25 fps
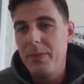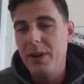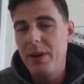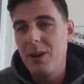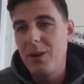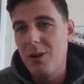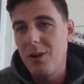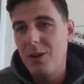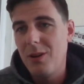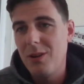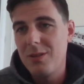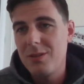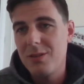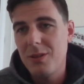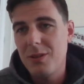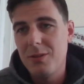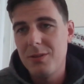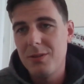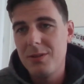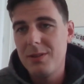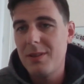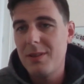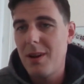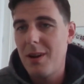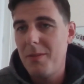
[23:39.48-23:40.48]
because
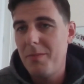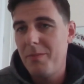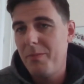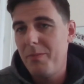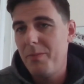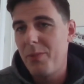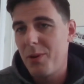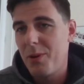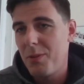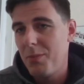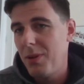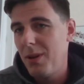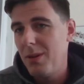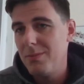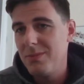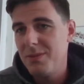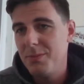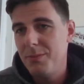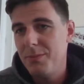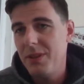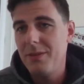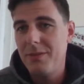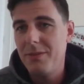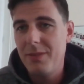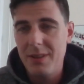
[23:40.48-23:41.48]
of some problems
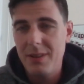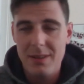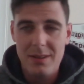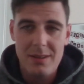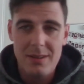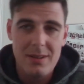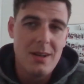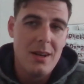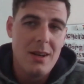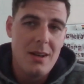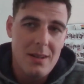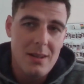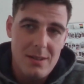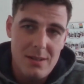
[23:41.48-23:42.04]
between